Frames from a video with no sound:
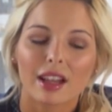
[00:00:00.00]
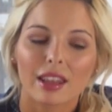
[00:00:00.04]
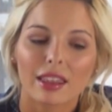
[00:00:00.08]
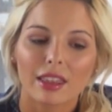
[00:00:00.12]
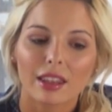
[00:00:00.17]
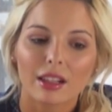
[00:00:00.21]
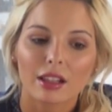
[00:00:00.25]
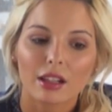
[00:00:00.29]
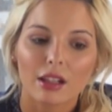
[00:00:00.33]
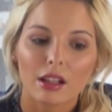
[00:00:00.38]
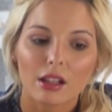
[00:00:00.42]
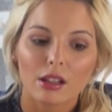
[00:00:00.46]
I
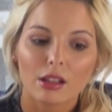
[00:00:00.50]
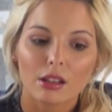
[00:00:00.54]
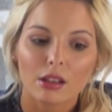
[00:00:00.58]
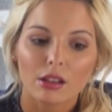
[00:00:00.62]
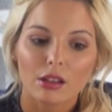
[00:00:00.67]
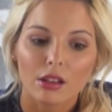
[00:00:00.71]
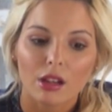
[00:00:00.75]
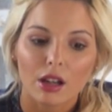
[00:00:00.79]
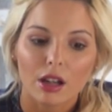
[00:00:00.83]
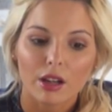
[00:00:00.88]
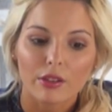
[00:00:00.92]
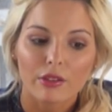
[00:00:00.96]
think a
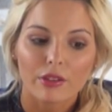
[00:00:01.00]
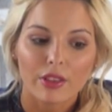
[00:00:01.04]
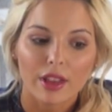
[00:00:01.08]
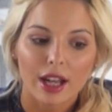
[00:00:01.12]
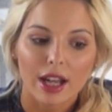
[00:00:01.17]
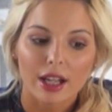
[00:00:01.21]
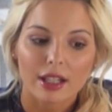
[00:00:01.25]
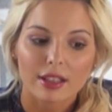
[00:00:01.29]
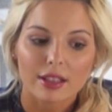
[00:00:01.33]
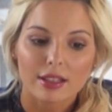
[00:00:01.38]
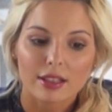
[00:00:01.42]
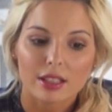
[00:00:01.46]
lot of
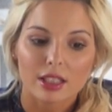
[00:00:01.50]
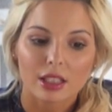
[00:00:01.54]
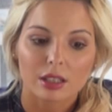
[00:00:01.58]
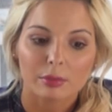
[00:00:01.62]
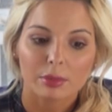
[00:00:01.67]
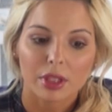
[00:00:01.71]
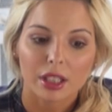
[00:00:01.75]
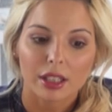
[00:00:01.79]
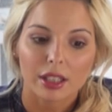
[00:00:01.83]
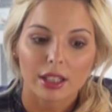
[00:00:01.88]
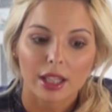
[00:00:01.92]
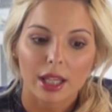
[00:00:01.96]
that
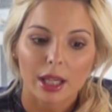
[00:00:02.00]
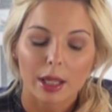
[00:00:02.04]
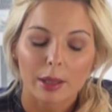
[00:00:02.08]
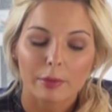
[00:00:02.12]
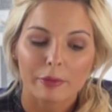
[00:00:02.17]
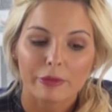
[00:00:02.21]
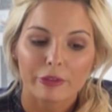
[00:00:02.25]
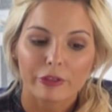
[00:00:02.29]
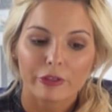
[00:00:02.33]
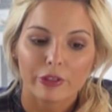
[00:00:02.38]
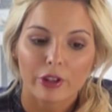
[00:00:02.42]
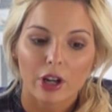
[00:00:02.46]
stigma
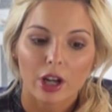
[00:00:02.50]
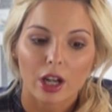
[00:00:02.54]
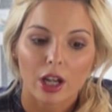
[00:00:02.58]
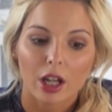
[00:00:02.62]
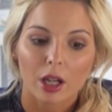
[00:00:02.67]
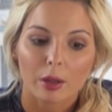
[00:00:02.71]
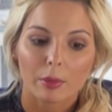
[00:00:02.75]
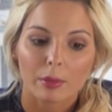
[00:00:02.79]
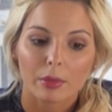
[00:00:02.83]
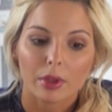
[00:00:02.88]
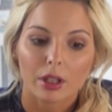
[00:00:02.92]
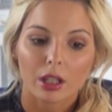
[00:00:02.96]
came
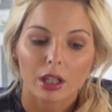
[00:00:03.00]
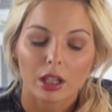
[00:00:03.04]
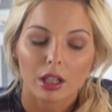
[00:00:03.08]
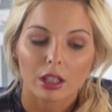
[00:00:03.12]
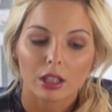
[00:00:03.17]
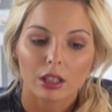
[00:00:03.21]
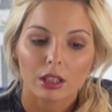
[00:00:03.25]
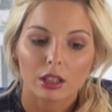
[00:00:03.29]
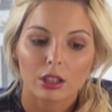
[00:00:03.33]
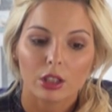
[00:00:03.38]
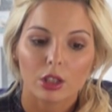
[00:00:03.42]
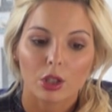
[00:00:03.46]
from,
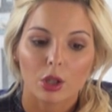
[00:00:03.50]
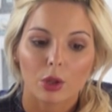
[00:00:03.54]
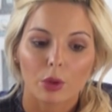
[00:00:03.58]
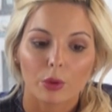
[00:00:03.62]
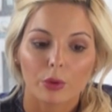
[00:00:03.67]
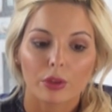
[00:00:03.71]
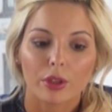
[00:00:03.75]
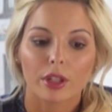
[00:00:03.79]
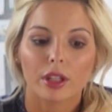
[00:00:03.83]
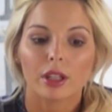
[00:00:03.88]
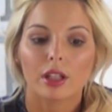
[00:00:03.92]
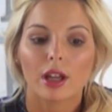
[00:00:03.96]
you
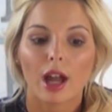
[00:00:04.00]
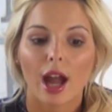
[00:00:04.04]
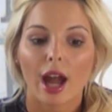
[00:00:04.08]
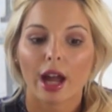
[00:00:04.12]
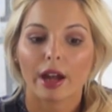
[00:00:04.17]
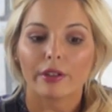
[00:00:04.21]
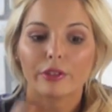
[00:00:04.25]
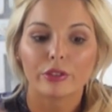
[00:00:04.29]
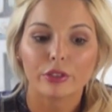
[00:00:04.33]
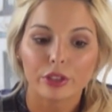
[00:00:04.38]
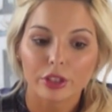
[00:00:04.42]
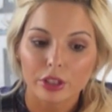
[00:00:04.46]
know, the
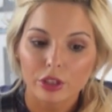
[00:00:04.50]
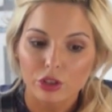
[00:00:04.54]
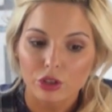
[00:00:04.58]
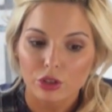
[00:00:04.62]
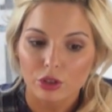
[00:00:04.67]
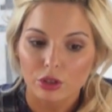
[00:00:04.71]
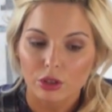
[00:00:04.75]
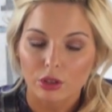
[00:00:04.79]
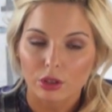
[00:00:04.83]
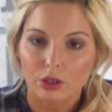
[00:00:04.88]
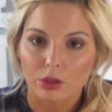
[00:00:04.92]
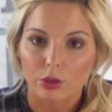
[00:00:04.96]
average
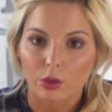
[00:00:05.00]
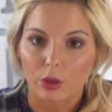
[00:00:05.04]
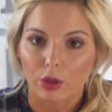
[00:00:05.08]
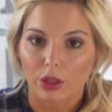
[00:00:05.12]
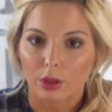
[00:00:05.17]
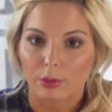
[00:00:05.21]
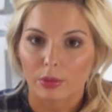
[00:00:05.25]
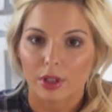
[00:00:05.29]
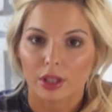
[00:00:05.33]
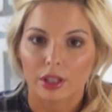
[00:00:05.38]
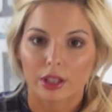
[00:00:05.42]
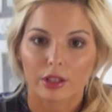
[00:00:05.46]
North
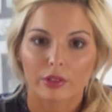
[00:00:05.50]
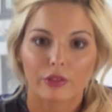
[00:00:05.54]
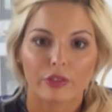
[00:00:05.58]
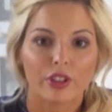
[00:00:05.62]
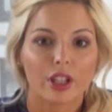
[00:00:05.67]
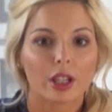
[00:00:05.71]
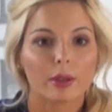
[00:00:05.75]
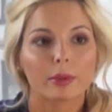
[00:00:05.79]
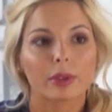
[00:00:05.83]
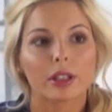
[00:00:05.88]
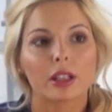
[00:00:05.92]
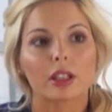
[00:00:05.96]
American
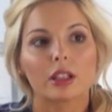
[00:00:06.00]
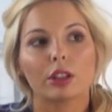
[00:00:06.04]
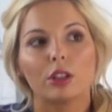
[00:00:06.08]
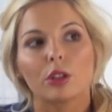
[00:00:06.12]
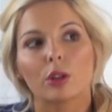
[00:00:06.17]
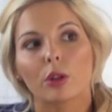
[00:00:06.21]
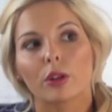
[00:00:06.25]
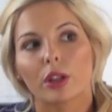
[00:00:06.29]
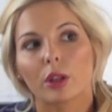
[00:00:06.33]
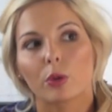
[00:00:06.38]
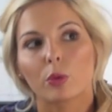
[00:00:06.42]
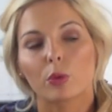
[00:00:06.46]
family. You
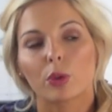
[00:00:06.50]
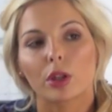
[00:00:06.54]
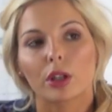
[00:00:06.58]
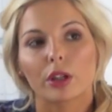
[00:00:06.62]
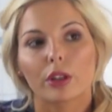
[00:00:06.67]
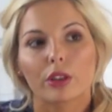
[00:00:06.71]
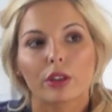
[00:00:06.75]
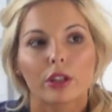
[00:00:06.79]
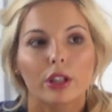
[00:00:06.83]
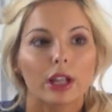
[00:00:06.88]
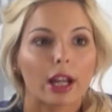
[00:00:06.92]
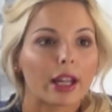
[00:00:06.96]
know, they work
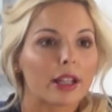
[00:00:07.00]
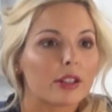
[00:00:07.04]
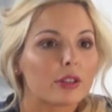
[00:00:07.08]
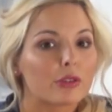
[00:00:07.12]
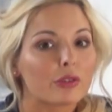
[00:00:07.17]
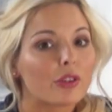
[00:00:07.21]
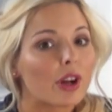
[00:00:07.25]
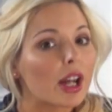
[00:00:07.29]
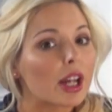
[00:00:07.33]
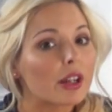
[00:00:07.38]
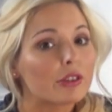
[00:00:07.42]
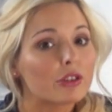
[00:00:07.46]
the
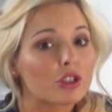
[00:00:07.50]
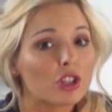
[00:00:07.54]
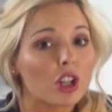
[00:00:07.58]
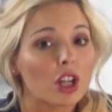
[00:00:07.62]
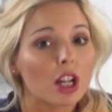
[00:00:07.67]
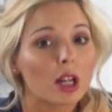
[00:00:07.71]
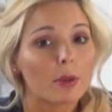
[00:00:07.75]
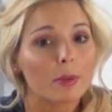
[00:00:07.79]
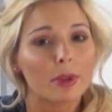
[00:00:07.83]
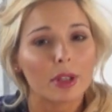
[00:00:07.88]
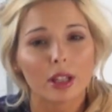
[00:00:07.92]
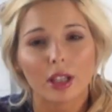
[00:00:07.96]
9-to-5
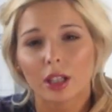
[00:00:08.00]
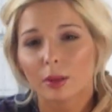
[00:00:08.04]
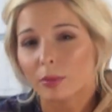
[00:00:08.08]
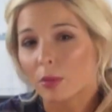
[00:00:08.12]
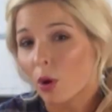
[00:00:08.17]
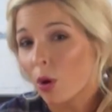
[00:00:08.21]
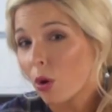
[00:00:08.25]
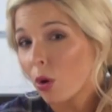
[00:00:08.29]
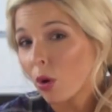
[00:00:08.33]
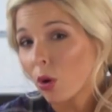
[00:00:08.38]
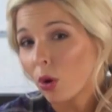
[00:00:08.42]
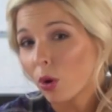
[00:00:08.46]
job, they come
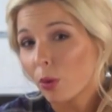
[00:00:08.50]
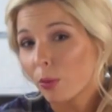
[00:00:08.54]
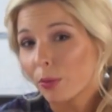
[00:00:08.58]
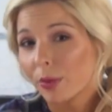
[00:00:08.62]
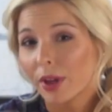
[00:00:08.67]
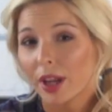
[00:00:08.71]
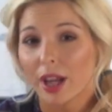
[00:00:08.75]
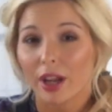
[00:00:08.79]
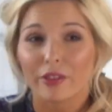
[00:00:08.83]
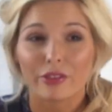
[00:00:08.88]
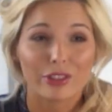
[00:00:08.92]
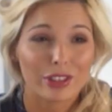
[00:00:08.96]
home,
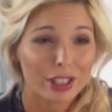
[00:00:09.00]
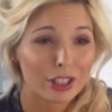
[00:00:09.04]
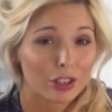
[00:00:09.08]
they have